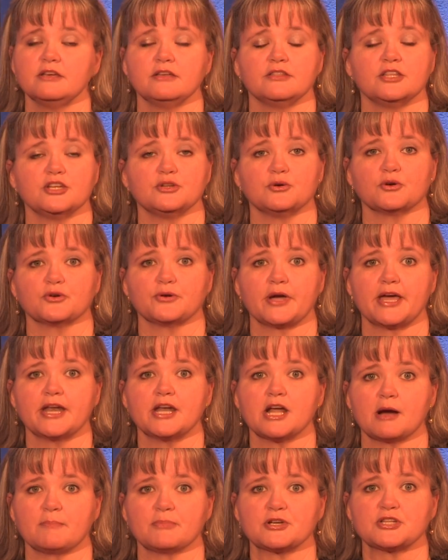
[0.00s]
The dual credit
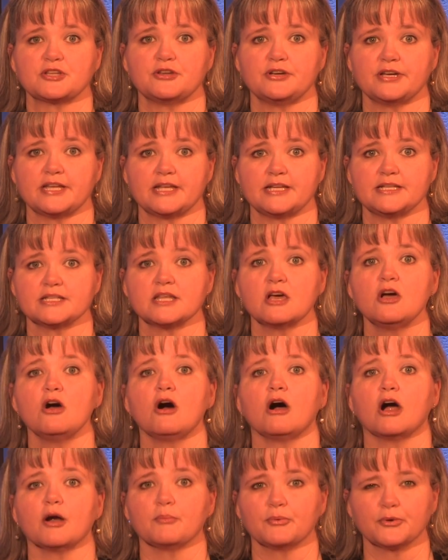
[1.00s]
opportunities
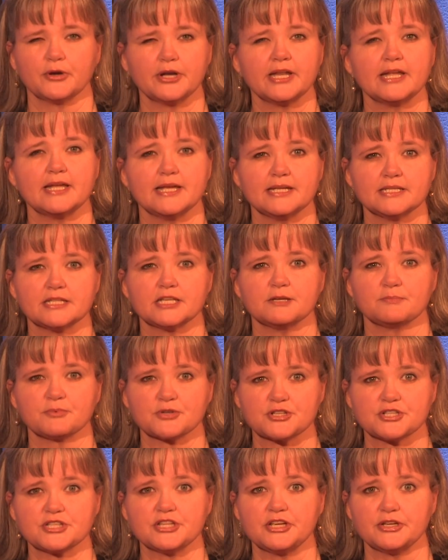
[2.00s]
are pretty easy to
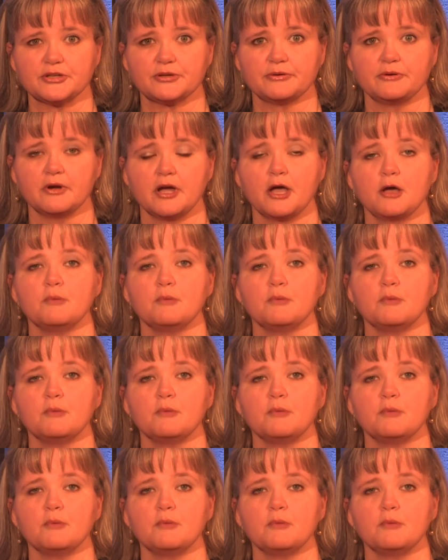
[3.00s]
pursue,